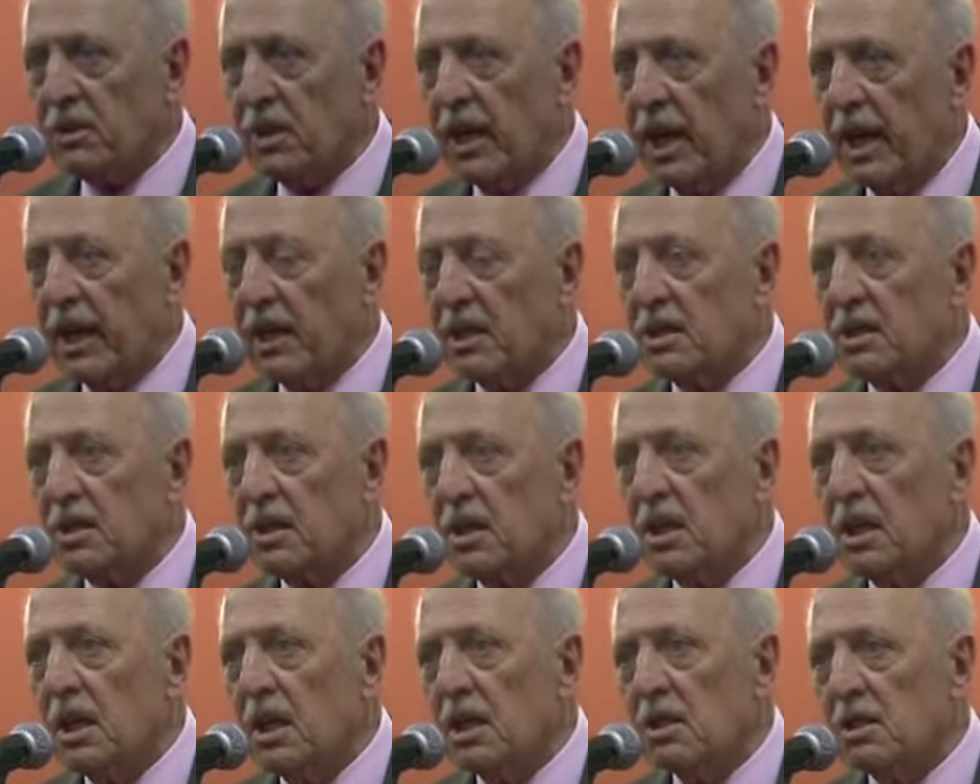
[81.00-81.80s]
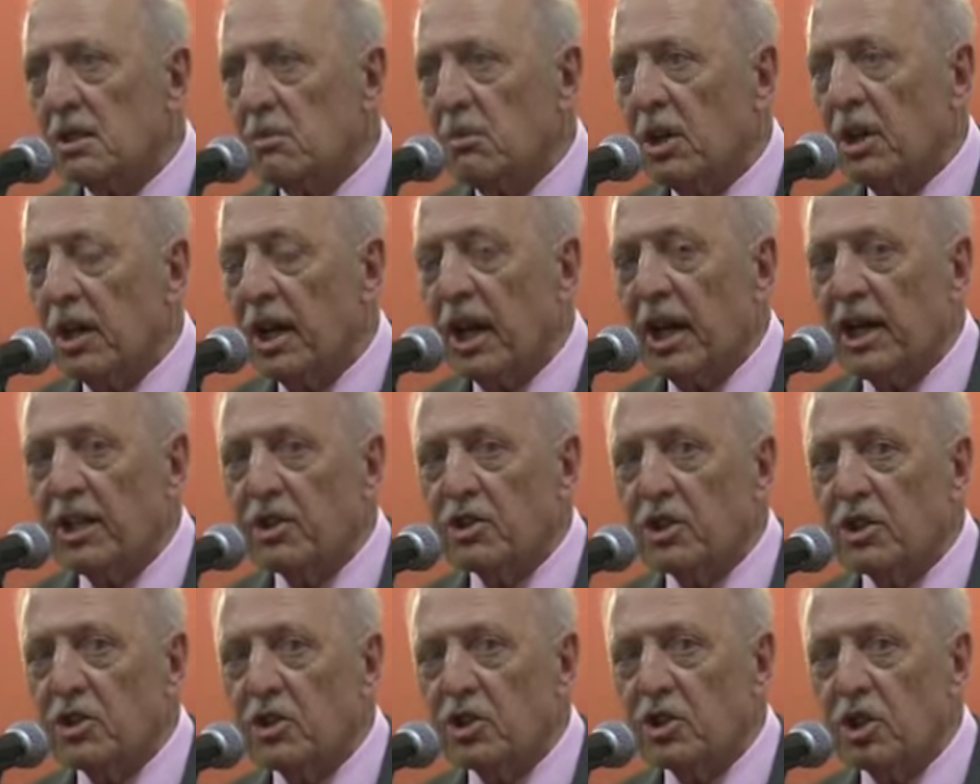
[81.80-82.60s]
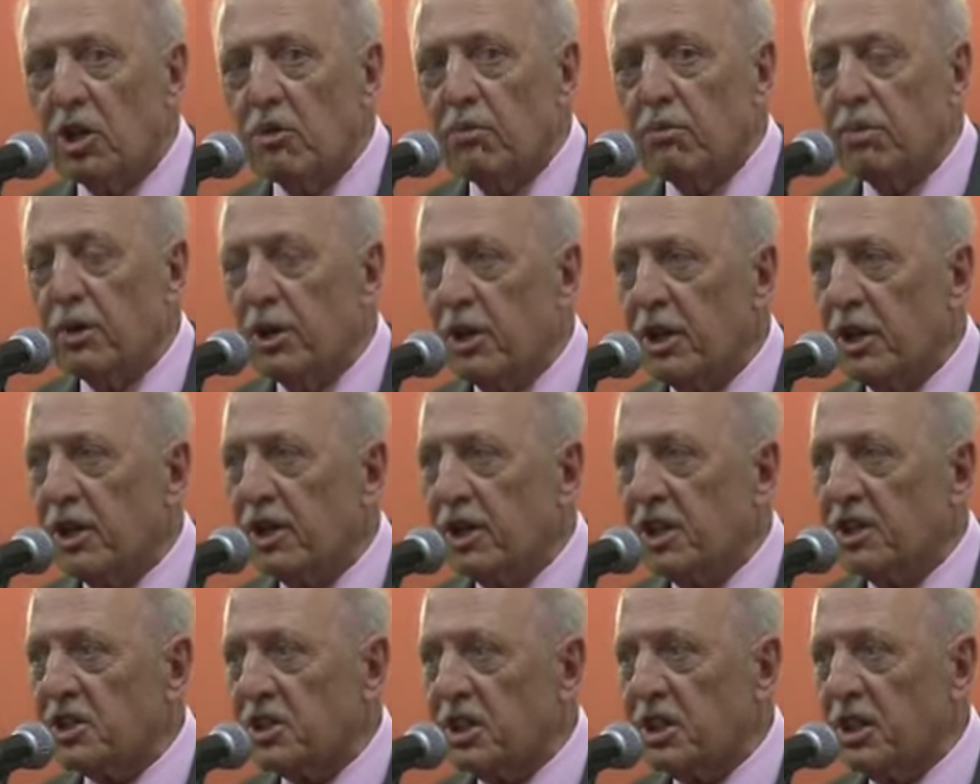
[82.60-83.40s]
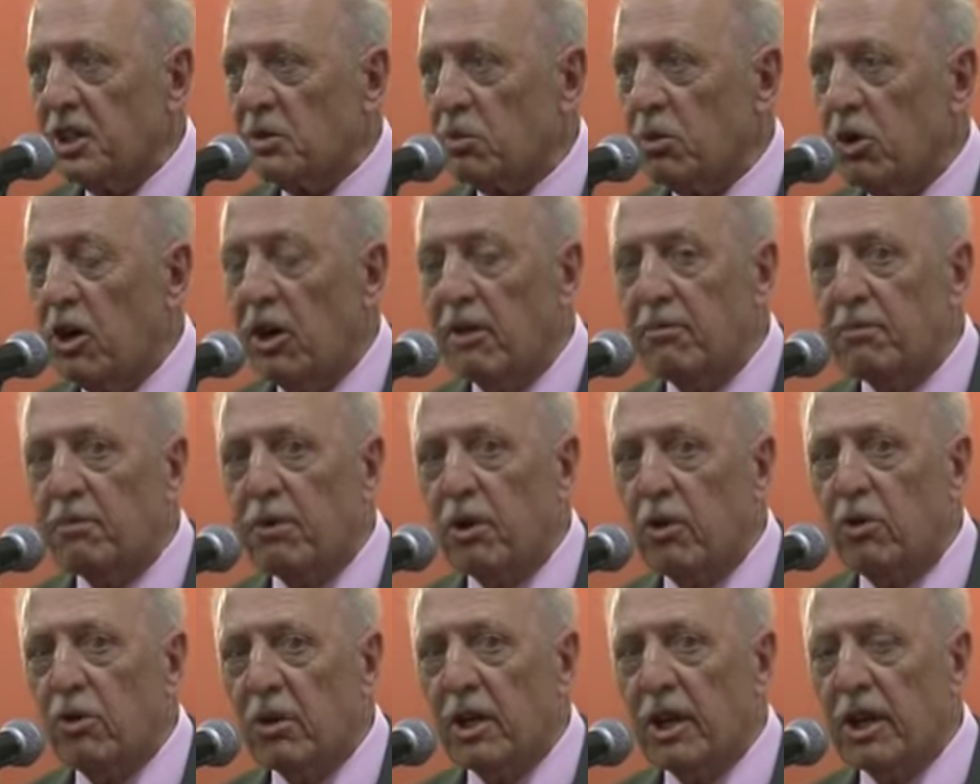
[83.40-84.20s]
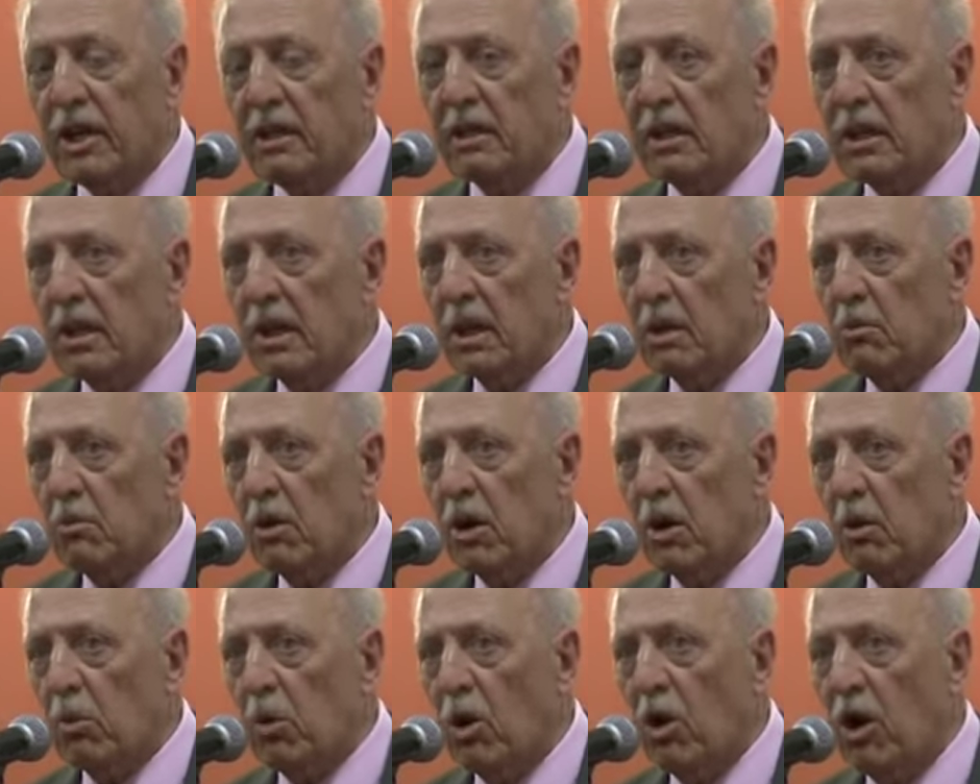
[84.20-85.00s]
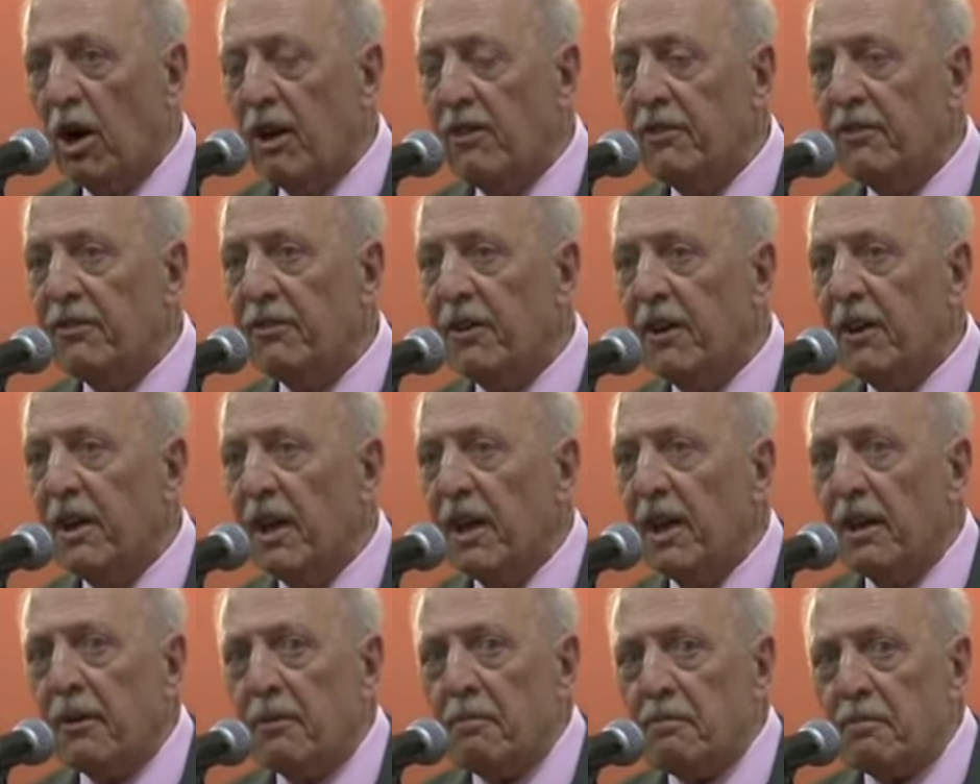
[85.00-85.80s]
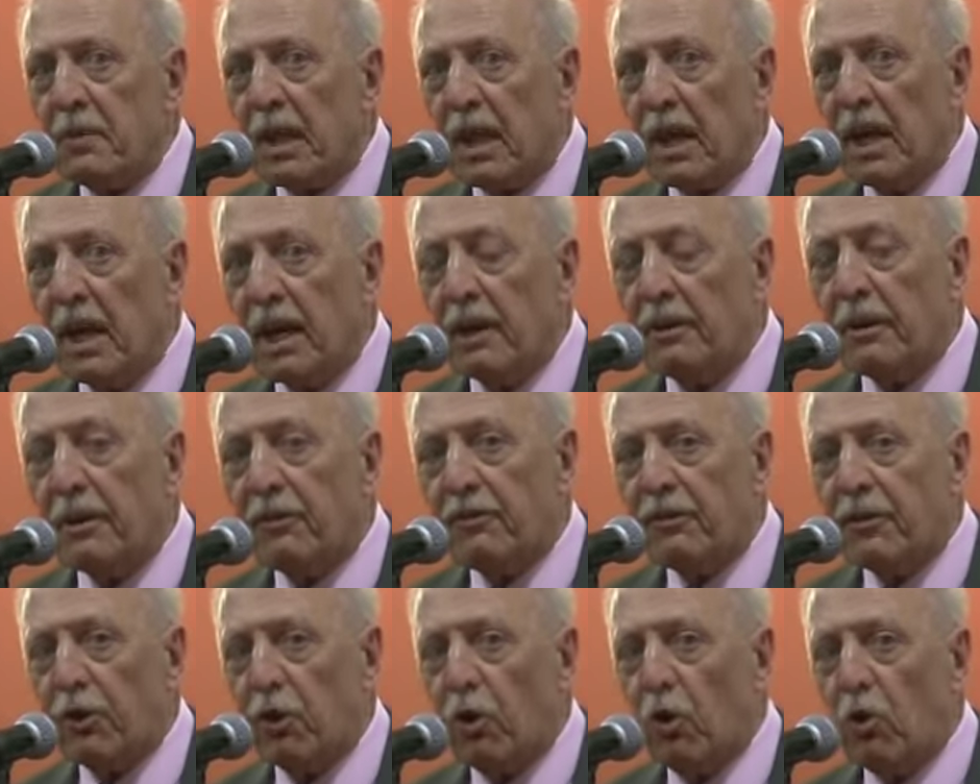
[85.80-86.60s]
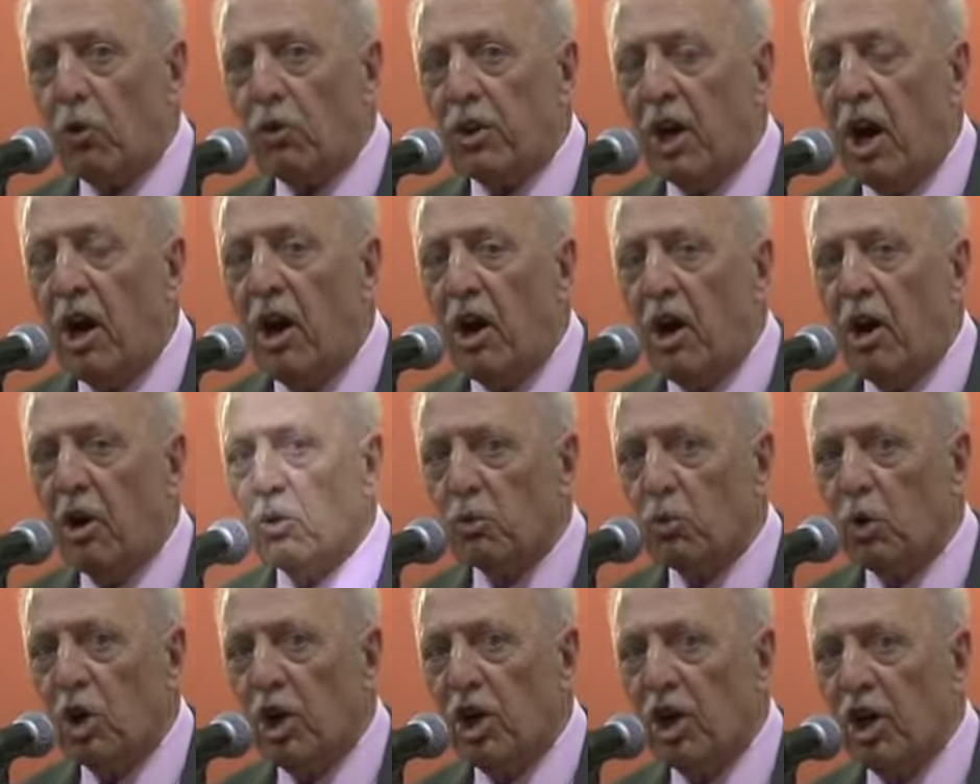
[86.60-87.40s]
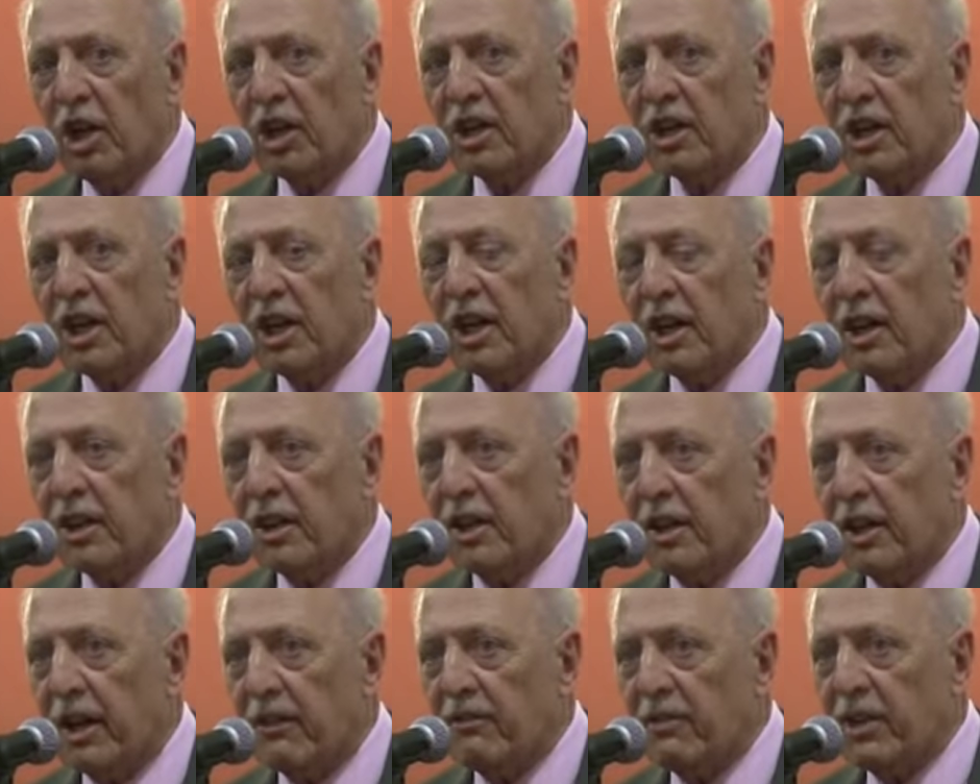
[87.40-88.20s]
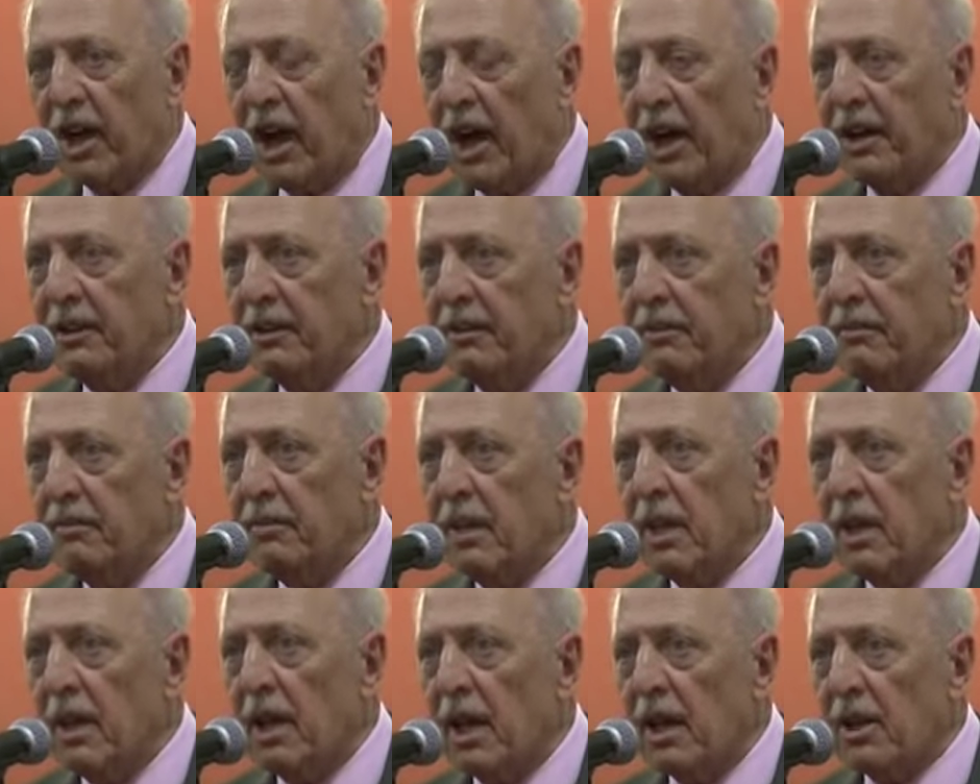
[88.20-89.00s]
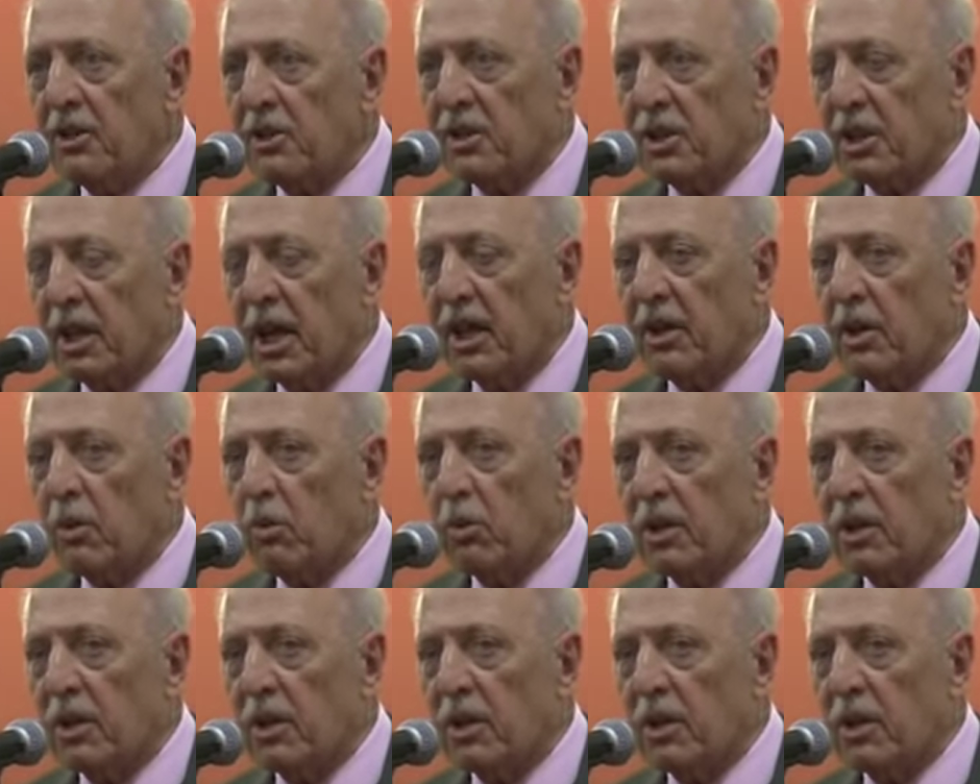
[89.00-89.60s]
thanks to my agent, John Purvis, and his wife, Pauline, my wife, for all the hard work that they've done, together